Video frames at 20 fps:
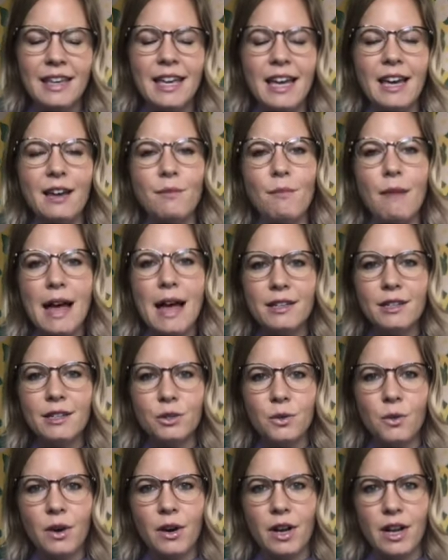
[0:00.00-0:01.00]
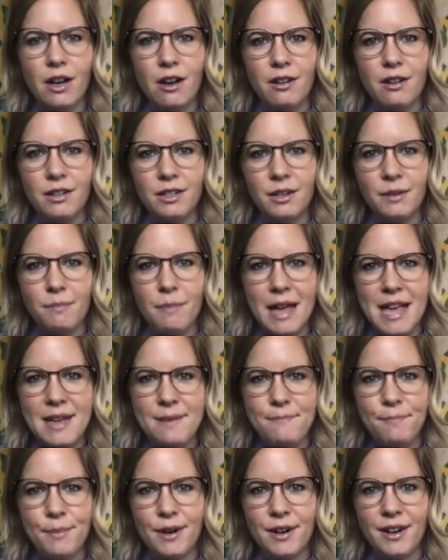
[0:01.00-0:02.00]
get my story onto
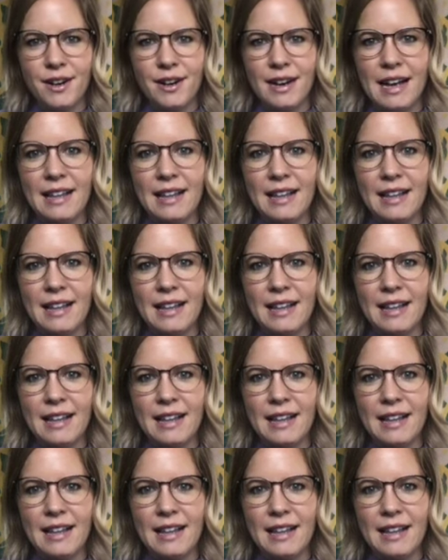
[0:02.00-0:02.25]
paper,